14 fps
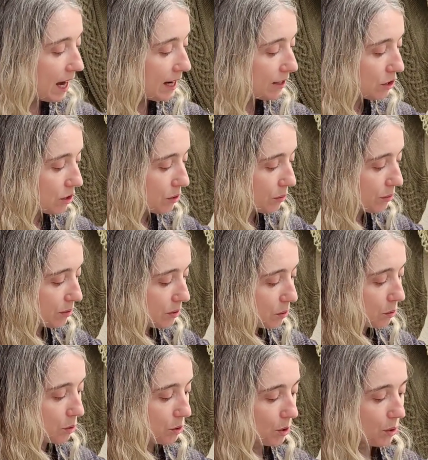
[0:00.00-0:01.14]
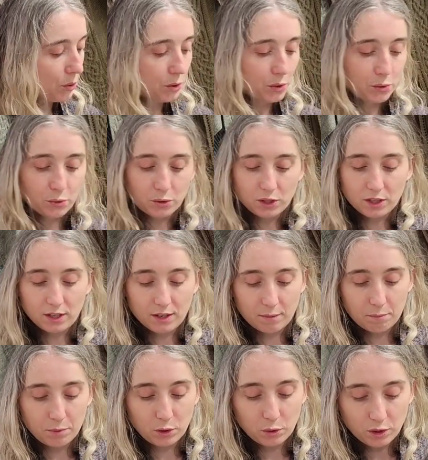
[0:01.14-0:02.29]
I chose to show you
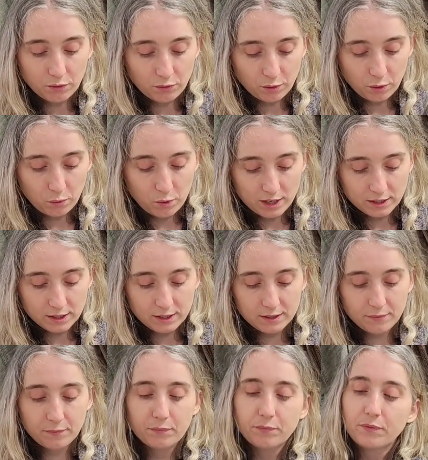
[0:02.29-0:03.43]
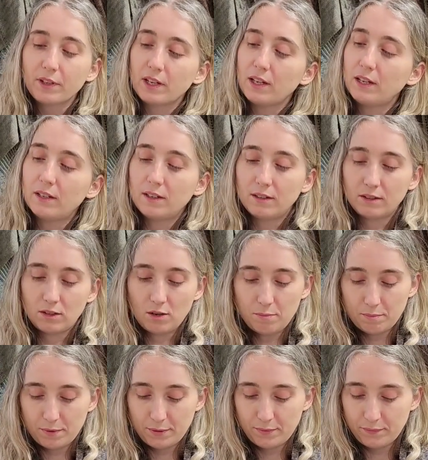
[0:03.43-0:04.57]
the beautiful ones in top.